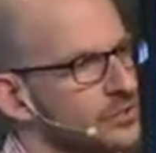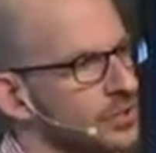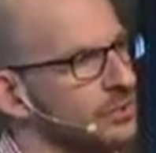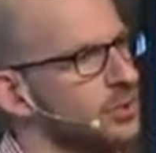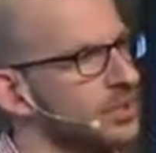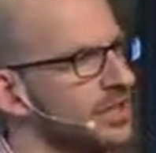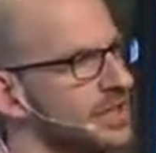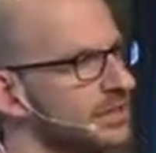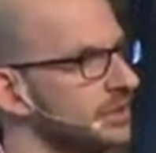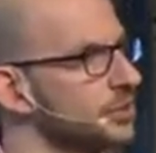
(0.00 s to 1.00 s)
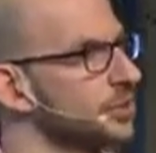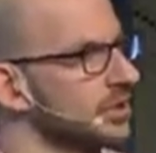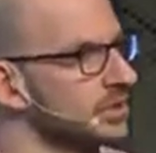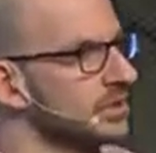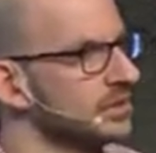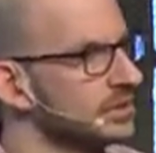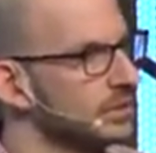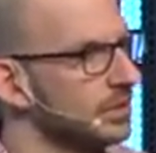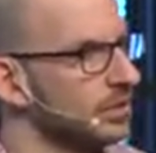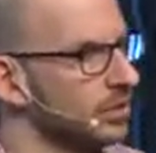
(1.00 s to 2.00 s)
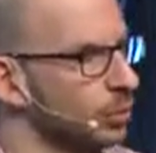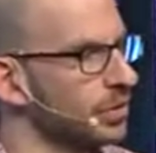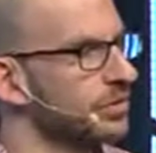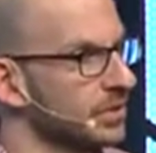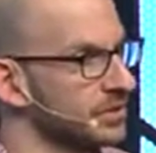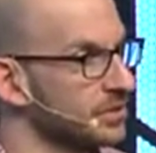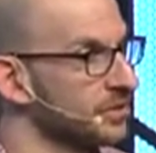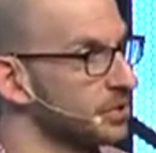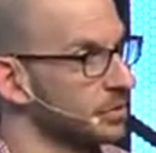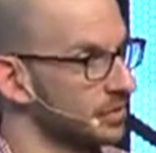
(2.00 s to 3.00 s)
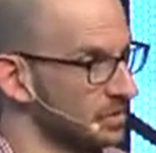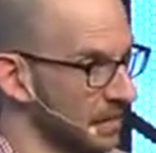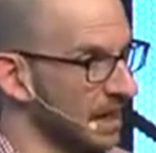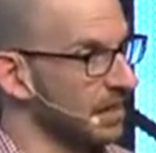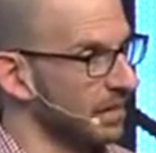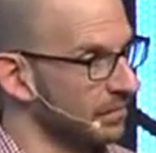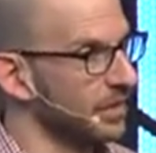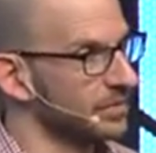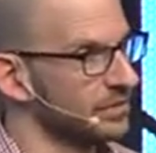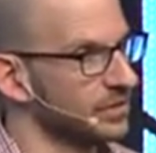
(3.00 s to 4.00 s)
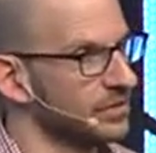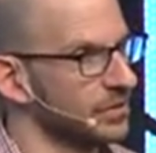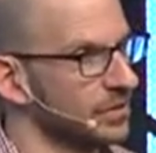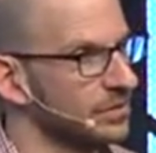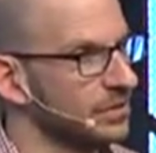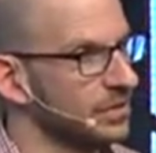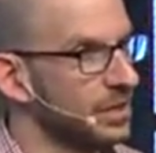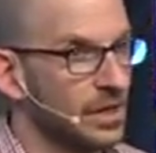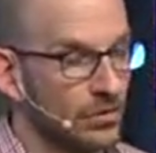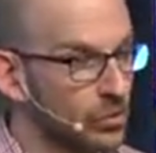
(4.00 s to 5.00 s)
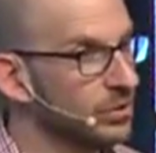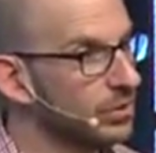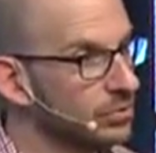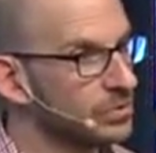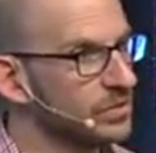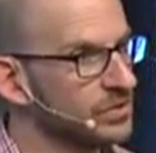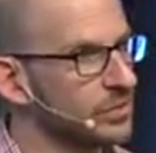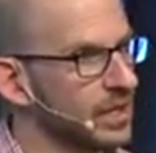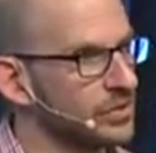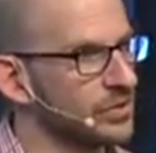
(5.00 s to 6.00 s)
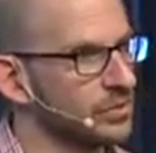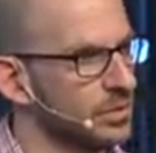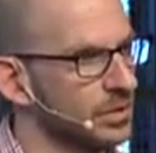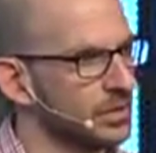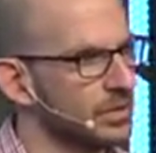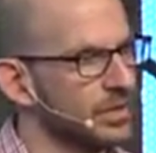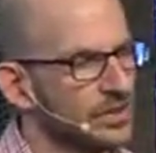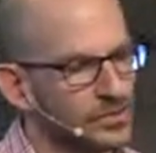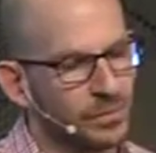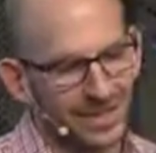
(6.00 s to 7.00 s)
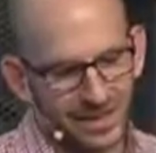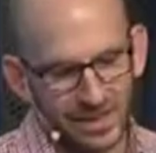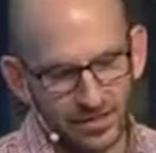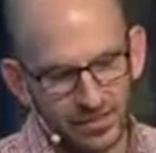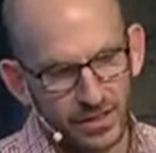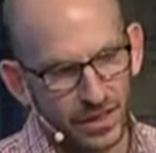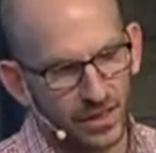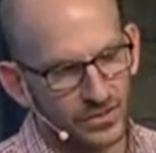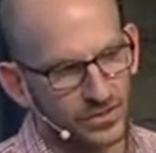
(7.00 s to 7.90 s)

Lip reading: to communicate digitally with their constituents and vice versa. And we don't know which ones will actually work. So by using